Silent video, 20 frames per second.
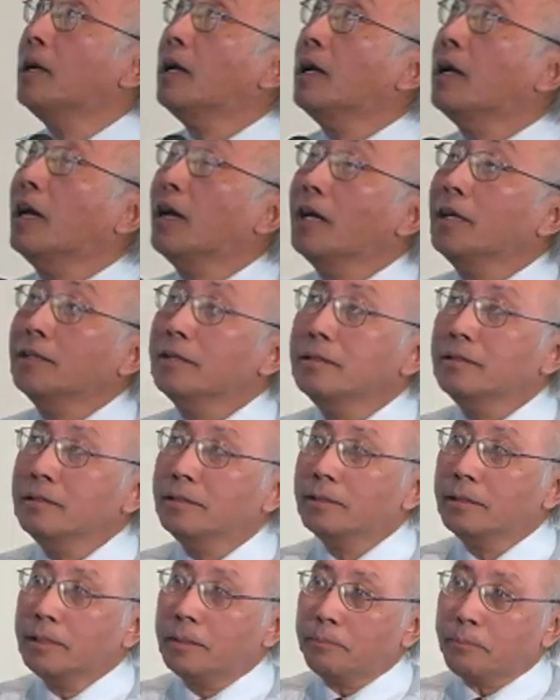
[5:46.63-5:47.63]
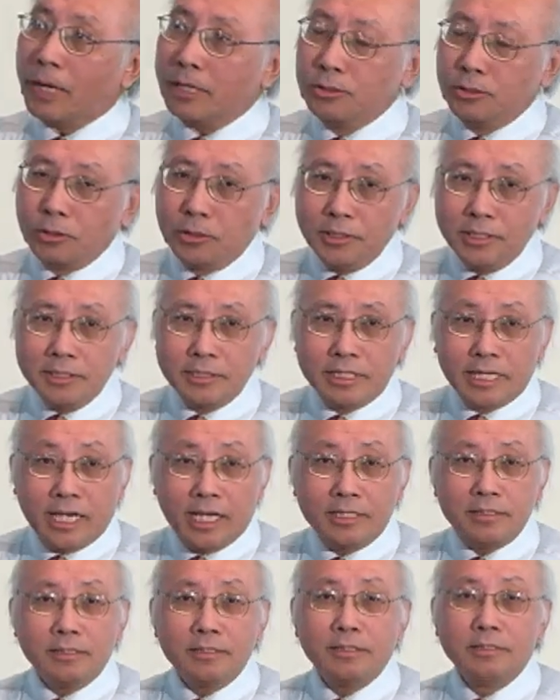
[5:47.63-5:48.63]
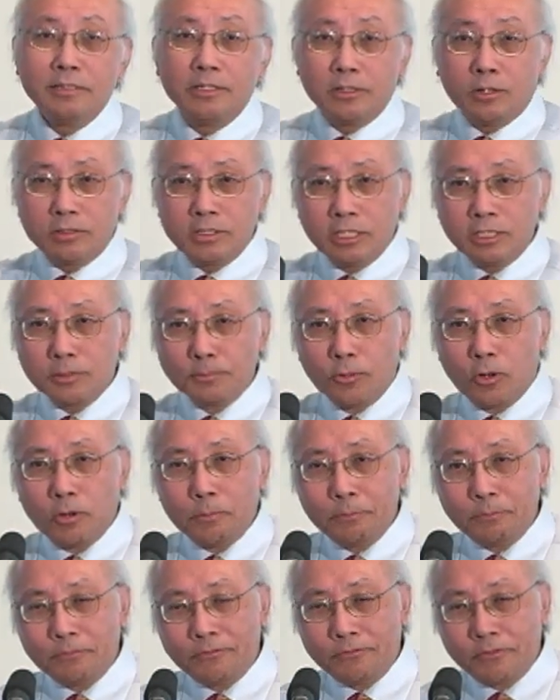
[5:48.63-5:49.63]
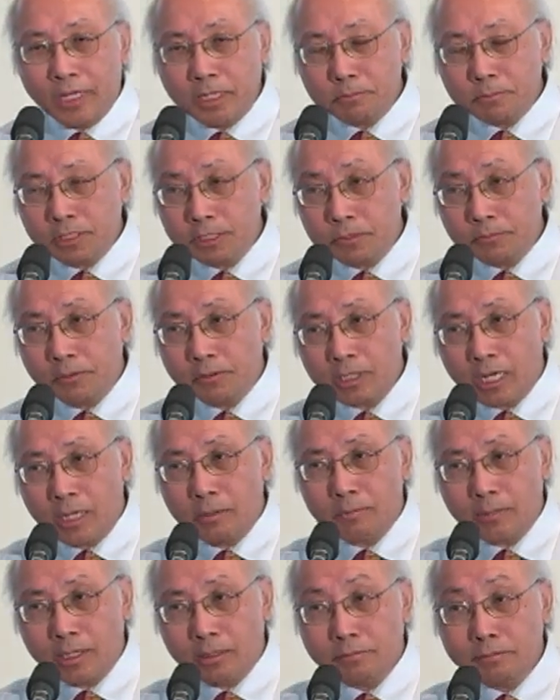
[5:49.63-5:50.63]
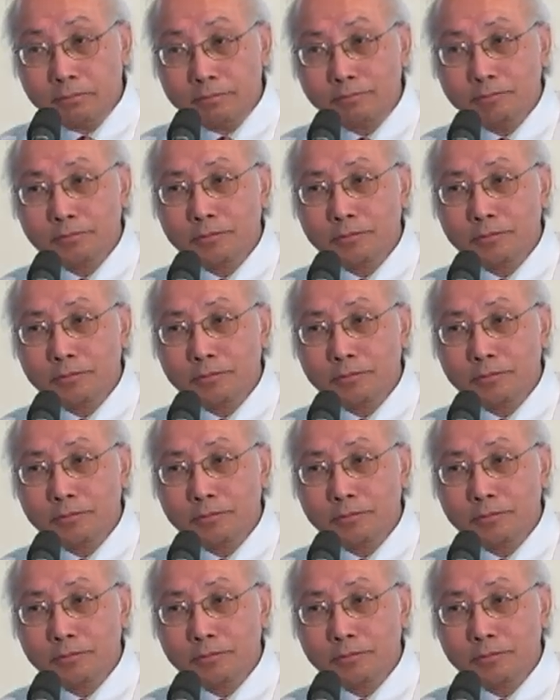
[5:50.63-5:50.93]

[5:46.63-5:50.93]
And by doing that, the small fragments will come out.